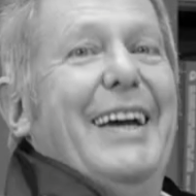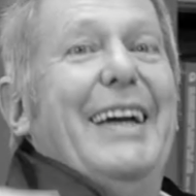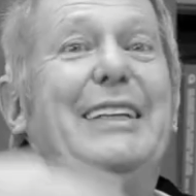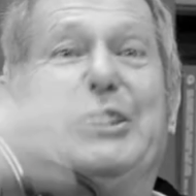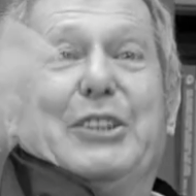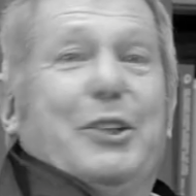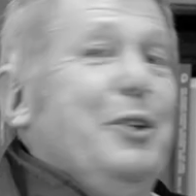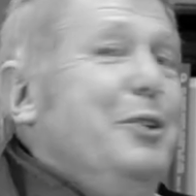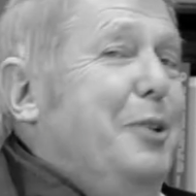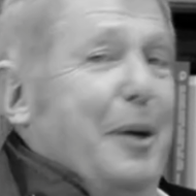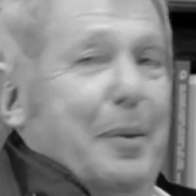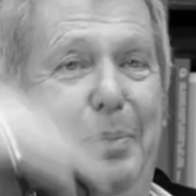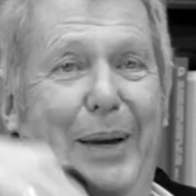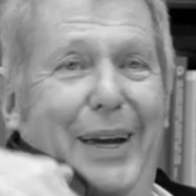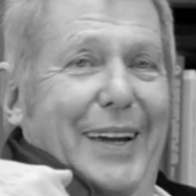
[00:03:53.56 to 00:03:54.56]
it's good
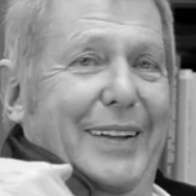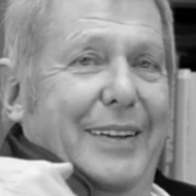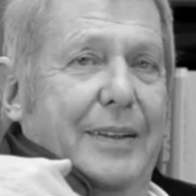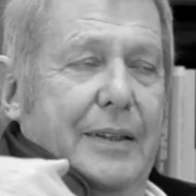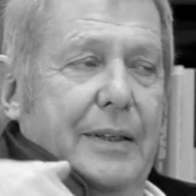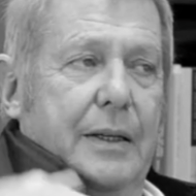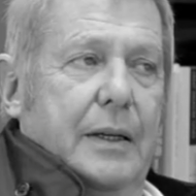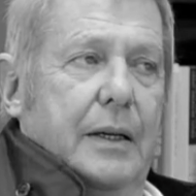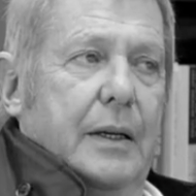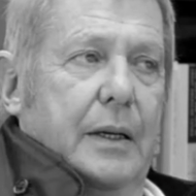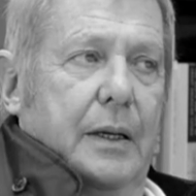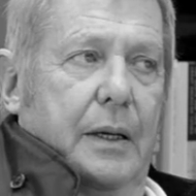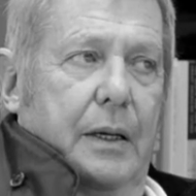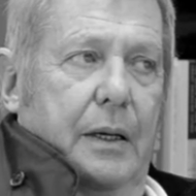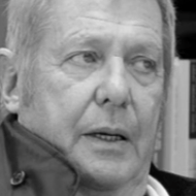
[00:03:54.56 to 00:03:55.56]
or bad.
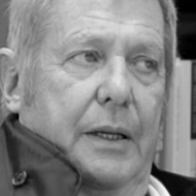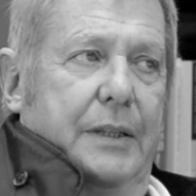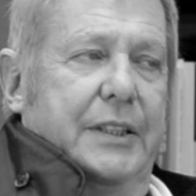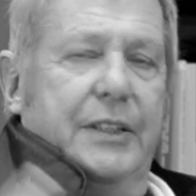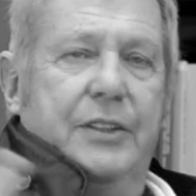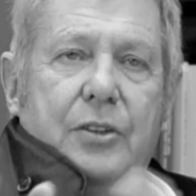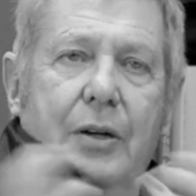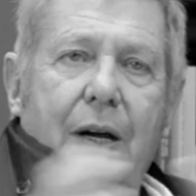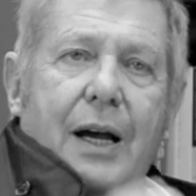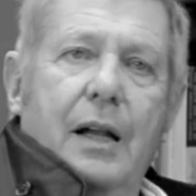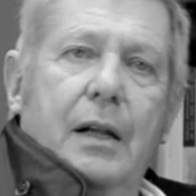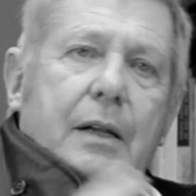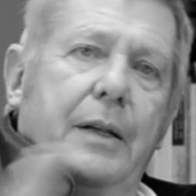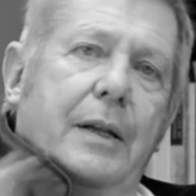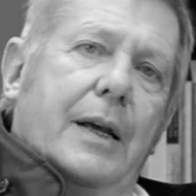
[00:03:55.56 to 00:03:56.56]
The
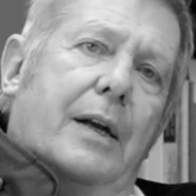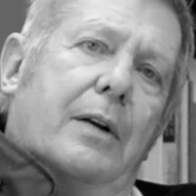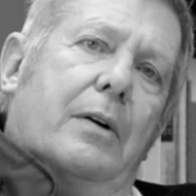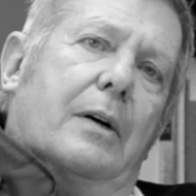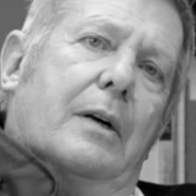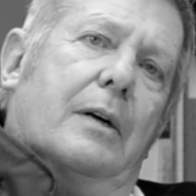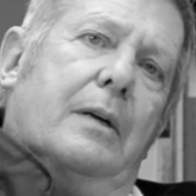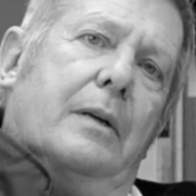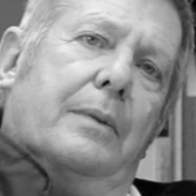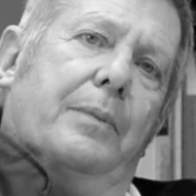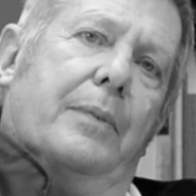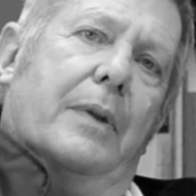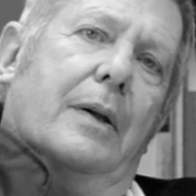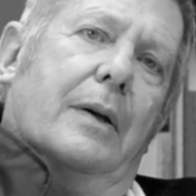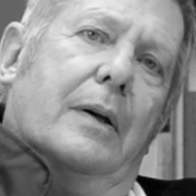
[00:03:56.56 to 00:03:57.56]
trial and error
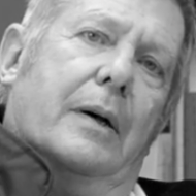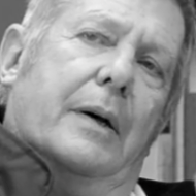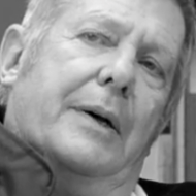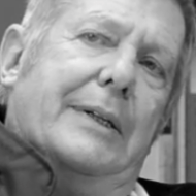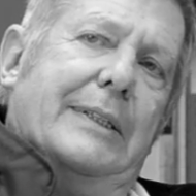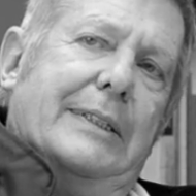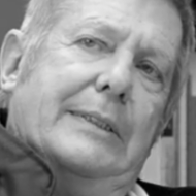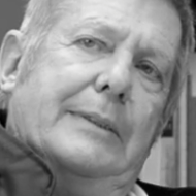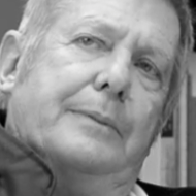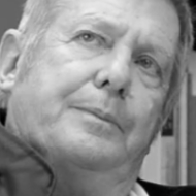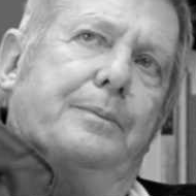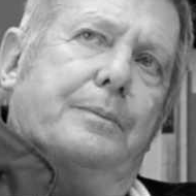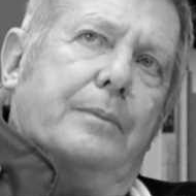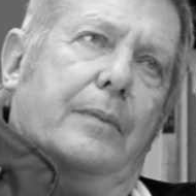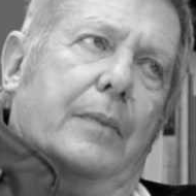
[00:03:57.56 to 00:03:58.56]

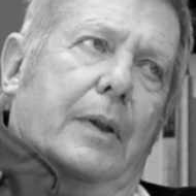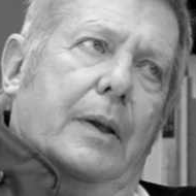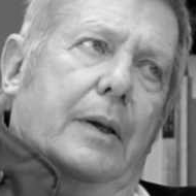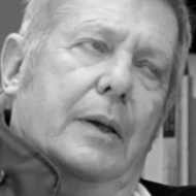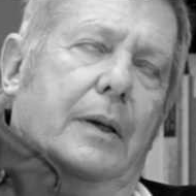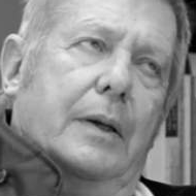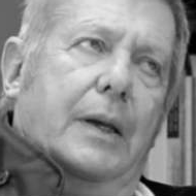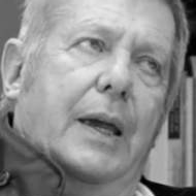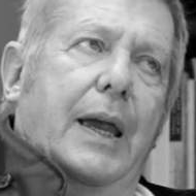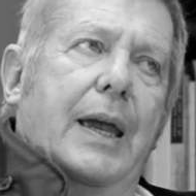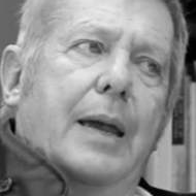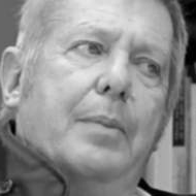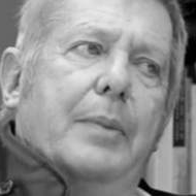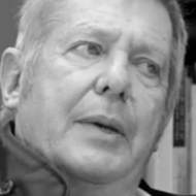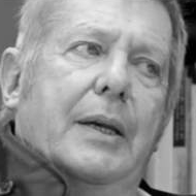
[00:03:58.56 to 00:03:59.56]
um,
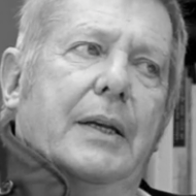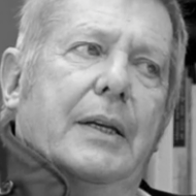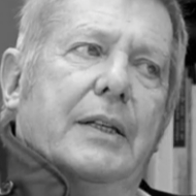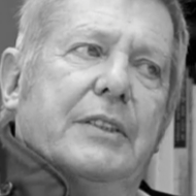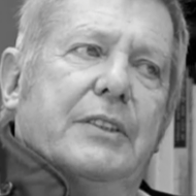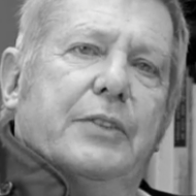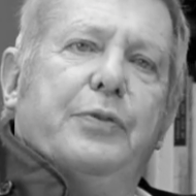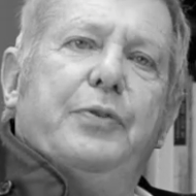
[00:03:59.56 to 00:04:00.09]
game is